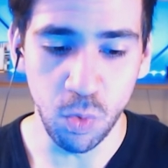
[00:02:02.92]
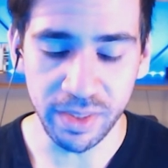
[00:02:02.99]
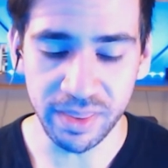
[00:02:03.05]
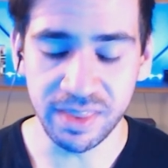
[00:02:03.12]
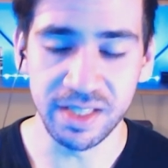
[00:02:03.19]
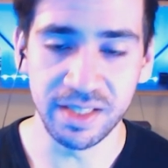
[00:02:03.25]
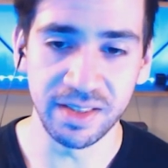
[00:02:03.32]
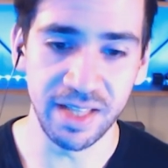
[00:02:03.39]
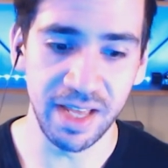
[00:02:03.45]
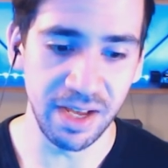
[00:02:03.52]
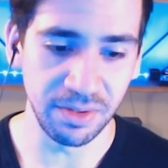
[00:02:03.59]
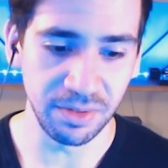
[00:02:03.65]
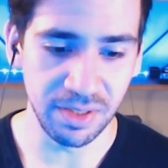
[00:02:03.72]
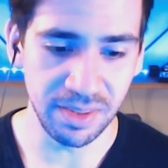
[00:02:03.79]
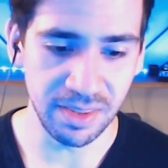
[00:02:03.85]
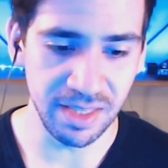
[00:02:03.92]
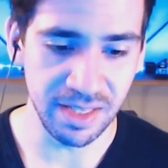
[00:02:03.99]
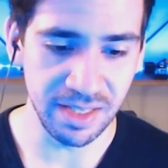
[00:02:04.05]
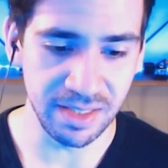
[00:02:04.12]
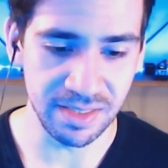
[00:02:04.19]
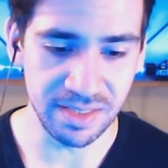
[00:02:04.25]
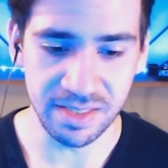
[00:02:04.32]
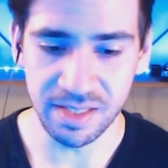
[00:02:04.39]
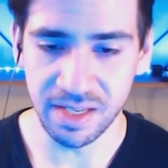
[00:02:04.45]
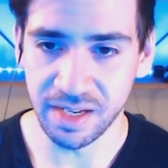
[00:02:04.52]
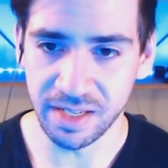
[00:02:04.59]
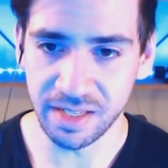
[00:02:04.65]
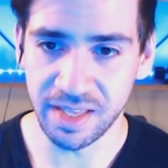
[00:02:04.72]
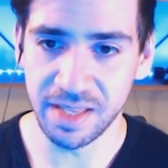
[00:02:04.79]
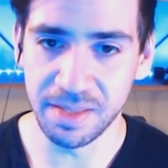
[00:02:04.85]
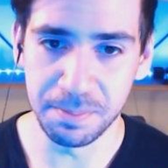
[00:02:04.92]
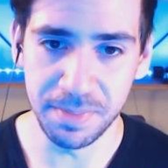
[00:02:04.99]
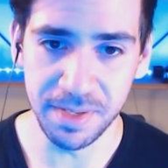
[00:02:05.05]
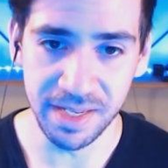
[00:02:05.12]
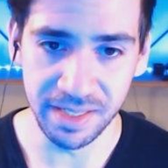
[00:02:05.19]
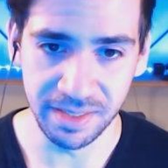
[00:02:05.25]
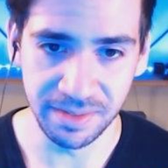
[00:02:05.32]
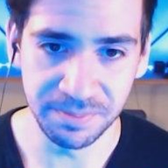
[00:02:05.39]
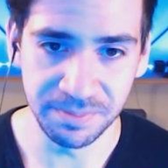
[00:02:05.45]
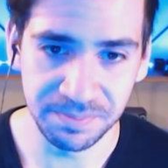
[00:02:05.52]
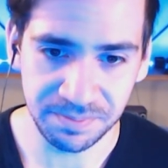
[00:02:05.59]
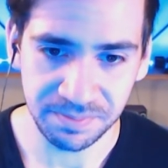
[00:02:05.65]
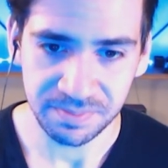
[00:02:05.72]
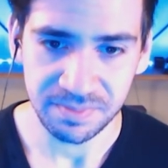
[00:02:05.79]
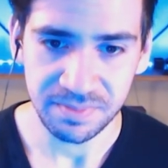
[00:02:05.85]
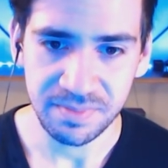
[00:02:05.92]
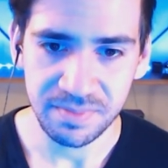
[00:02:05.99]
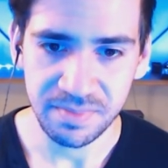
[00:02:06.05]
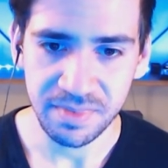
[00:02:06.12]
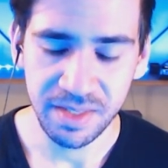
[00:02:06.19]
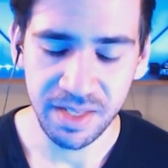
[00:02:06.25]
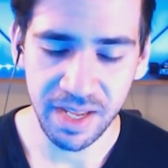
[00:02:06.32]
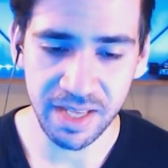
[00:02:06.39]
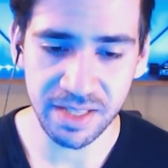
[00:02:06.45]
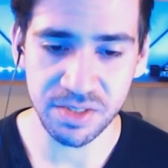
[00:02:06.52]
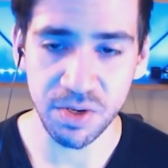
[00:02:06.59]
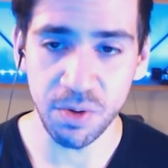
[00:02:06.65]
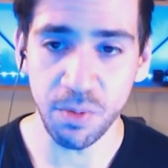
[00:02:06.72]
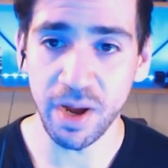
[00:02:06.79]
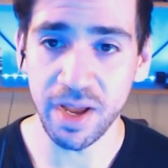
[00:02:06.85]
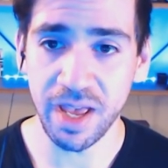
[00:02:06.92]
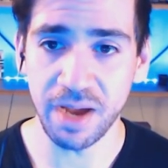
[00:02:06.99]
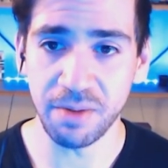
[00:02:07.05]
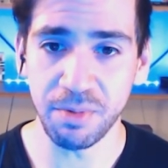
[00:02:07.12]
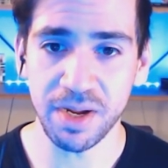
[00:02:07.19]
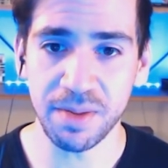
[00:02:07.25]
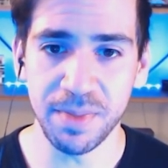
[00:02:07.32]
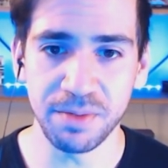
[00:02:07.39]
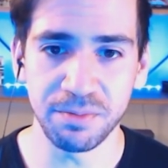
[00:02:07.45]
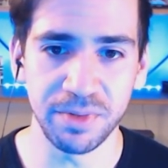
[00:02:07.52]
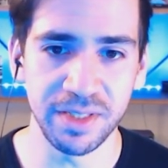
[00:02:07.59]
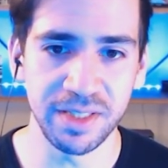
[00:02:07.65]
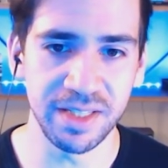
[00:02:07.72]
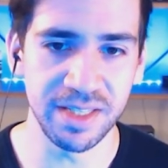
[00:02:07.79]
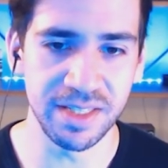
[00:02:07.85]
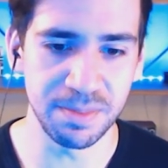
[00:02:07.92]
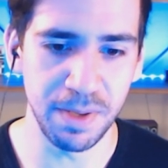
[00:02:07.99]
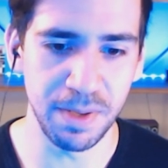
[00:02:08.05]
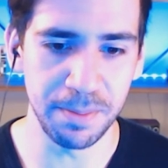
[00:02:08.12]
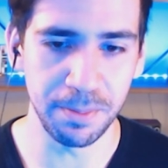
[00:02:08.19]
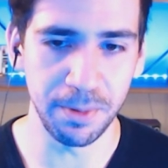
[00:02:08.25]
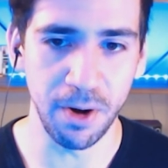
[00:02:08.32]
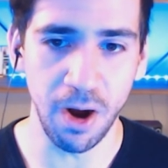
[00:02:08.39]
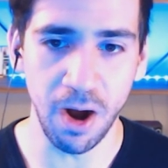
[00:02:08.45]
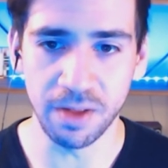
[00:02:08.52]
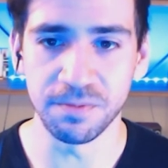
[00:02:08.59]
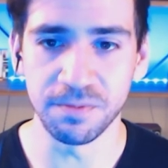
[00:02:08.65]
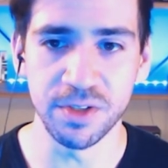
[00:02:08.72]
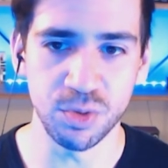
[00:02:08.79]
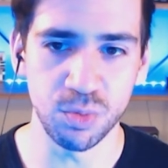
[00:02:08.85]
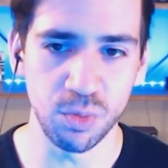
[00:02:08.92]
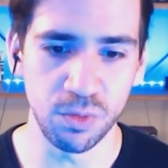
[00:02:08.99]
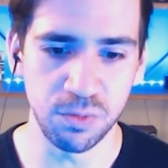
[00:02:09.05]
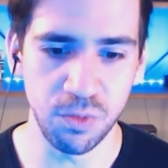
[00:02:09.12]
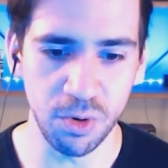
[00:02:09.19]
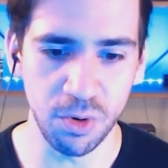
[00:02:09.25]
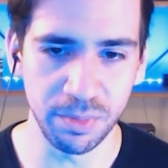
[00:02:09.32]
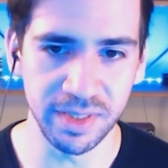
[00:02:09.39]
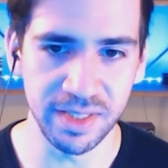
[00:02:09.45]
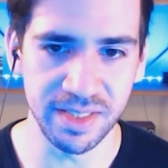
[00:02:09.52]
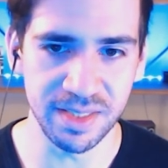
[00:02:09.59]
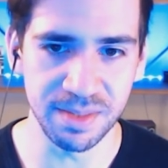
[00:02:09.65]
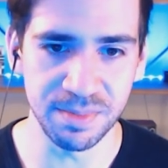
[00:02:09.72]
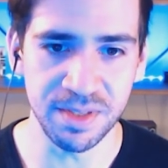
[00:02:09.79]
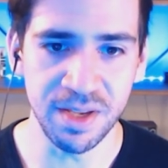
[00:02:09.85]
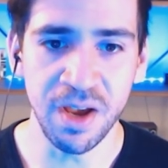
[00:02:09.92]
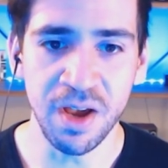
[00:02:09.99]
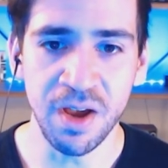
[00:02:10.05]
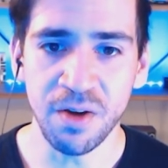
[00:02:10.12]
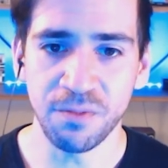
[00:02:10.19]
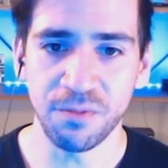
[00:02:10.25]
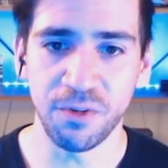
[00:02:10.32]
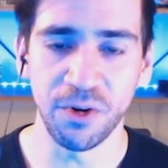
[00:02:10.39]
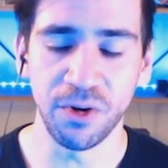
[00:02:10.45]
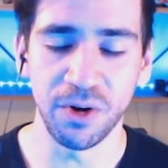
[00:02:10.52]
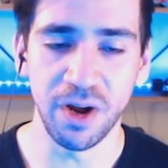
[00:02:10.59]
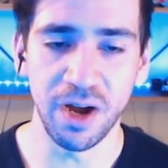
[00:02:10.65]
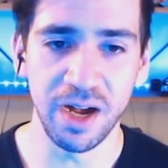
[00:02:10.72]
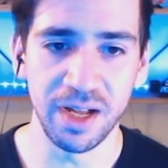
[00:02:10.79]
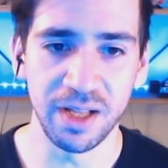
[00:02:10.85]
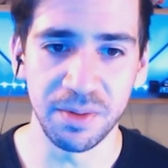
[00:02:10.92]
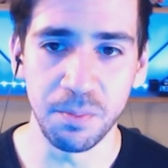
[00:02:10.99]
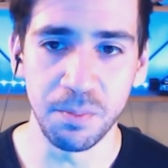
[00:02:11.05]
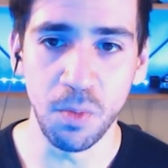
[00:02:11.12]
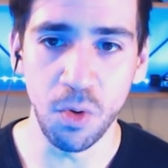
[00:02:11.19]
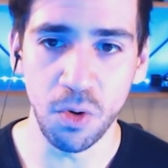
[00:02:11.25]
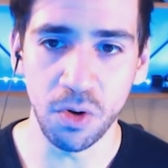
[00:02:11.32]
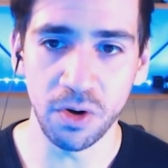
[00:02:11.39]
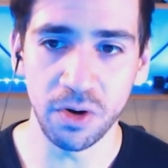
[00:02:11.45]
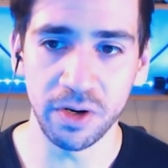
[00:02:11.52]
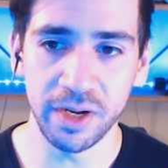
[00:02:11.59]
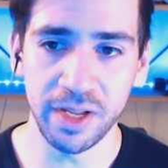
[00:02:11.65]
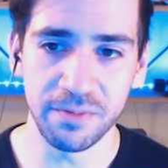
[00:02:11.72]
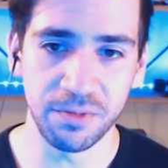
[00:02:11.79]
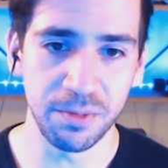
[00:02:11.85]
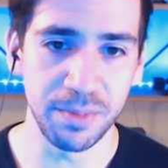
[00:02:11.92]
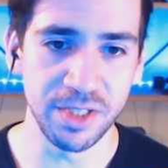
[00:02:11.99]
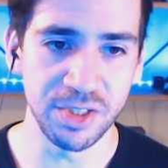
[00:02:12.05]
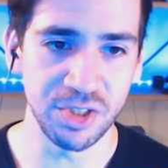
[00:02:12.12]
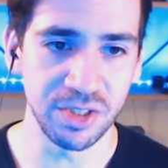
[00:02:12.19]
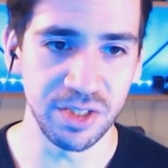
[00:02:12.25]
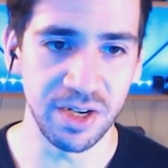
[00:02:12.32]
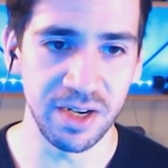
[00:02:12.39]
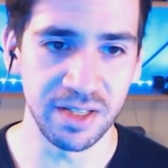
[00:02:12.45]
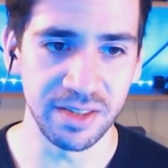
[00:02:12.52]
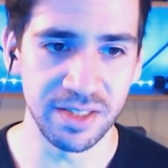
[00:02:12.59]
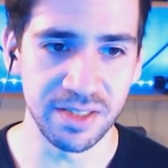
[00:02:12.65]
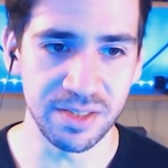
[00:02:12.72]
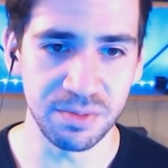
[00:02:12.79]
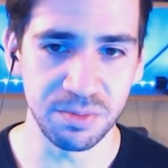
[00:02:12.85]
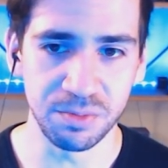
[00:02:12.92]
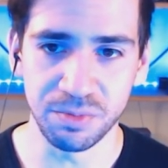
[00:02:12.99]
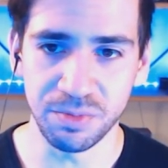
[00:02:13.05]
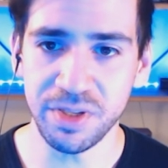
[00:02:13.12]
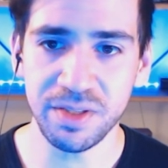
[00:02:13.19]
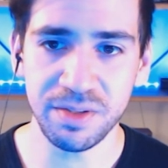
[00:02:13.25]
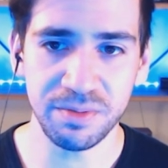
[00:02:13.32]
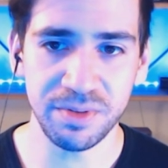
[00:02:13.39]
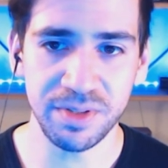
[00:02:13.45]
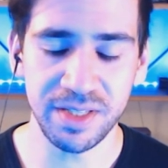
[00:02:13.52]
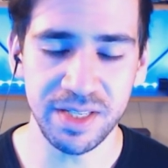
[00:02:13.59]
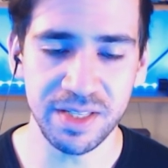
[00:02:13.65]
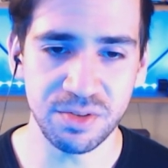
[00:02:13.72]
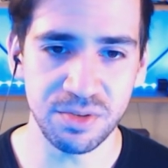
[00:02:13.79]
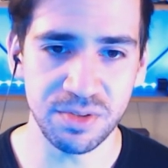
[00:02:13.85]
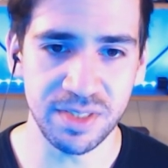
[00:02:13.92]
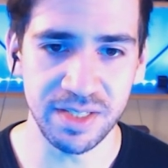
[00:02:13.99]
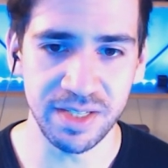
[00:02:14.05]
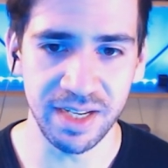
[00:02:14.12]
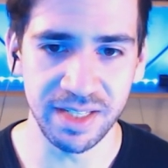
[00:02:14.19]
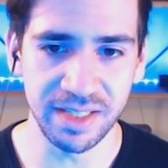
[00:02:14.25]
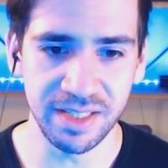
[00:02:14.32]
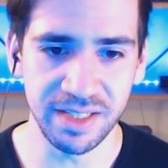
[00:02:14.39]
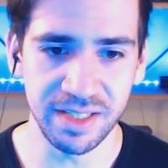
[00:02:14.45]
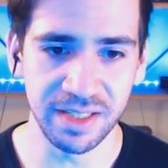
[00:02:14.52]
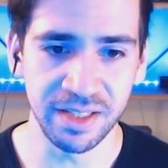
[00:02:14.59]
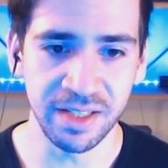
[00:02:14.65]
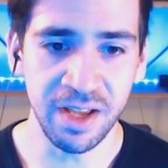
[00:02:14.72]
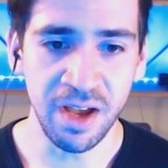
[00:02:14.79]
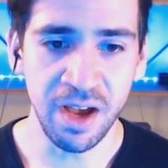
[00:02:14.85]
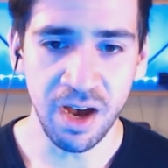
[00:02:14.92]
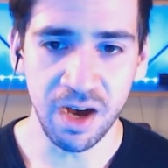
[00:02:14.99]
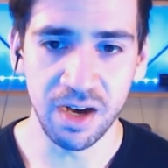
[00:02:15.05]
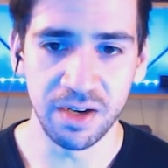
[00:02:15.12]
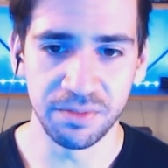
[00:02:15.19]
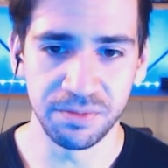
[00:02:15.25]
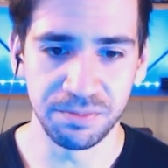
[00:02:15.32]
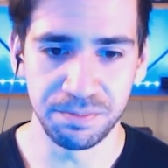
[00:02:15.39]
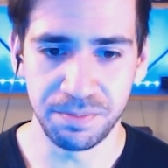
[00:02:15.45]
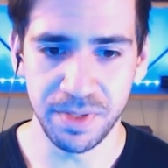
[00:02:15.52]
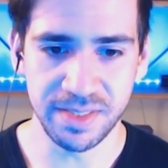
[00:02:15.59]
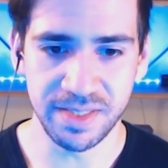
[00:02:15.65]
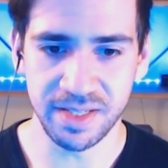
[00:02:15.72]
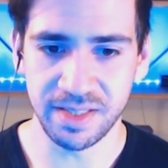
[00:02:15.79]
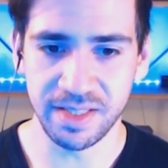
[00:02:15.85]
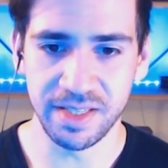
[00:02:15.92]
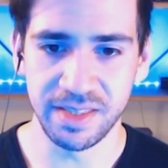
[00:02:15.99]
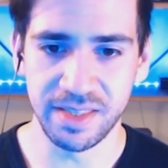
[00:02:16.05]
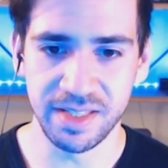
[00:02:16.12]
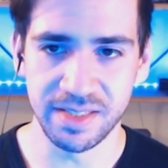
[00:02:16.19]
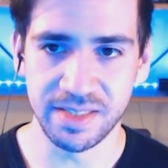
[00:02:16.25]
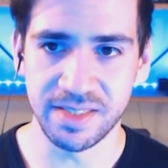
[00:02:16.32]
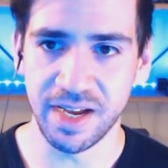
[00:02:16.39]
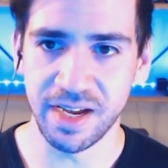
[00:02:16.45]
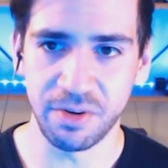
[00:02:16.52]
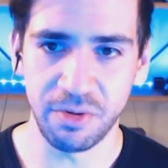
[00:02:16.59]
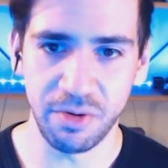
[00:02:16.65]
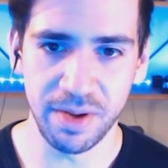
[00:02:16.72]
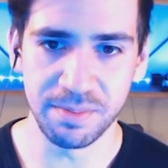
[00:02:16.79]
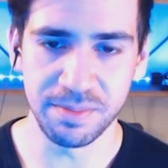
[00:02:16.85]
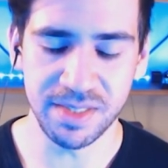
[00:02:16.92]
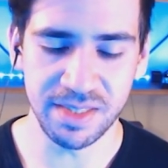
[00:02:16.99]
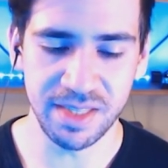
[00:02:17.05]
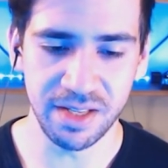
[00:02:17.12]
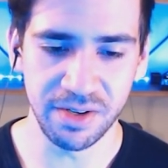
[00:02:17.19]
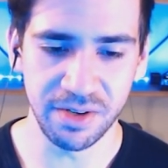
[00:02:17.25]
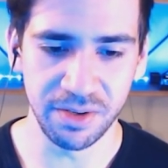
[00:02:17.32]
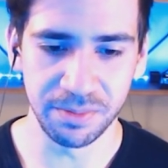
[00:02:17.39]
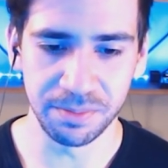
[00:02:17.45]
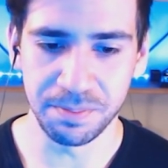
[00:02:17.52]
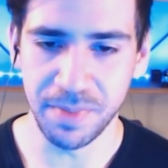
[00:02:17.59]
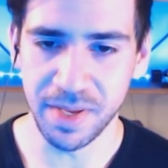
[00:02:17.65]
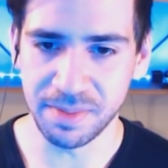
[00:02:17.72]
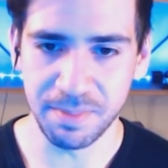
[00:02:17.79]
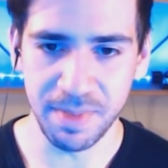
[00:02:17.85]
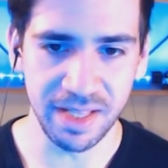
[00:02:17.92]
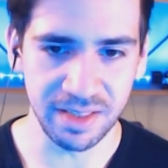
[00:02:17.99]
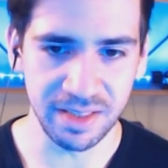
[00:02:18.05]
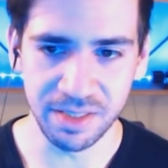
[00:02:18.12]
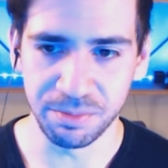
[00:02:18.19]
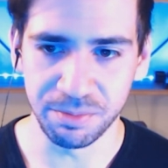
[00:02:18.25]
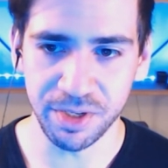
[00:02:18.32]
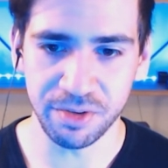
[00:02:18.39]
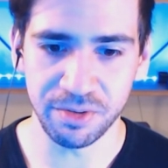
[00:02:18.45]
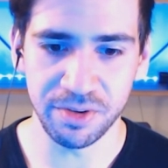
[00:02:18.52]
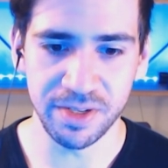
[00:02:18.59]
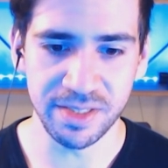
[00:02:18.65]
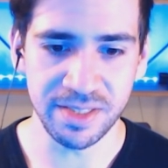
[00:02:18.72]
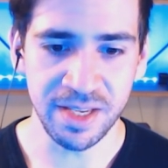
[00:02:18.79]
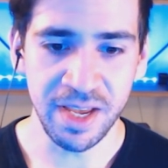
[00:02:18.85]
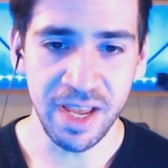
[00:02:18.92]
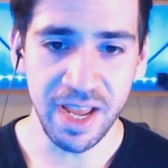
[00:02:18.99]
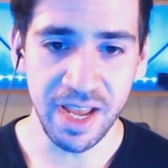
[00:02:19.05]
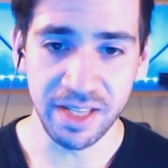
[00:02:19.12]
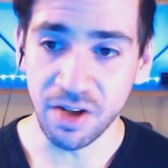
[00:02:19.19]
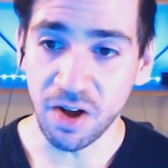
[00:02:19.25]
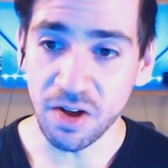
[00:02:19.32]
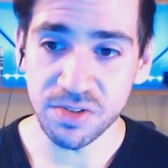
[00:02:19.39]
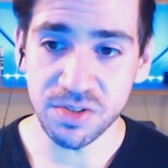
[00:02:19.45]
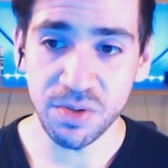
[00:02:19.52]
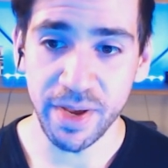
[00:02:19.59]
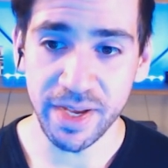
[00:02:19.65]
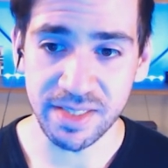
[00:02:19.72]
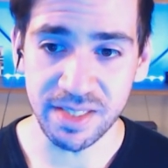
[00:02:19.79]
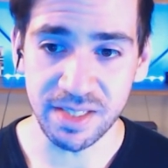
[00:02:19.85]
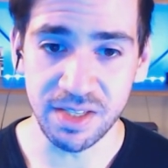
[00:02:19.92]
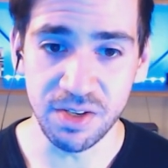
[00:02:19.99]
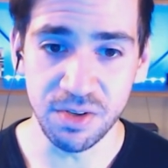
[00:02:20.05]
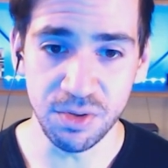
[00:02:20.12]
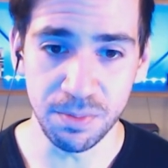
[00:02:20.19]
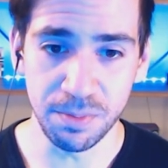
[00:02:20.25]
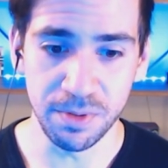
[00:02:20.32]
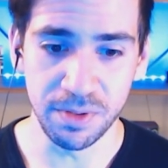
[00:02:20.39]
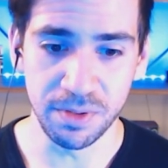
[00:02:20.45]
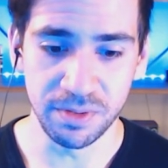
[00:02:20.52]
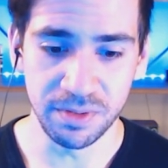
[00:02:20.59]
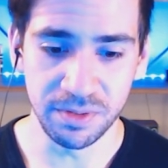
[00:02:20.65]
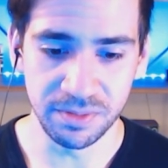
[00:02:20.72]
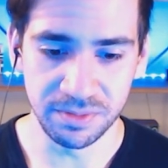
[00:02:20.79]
what the allowed things uh, can be. And so I, I, recommend reading his paper on visual formalisms for uh, more information on this really, really interesting idea of basically these diagrams that are mathematically rigorous and also executable.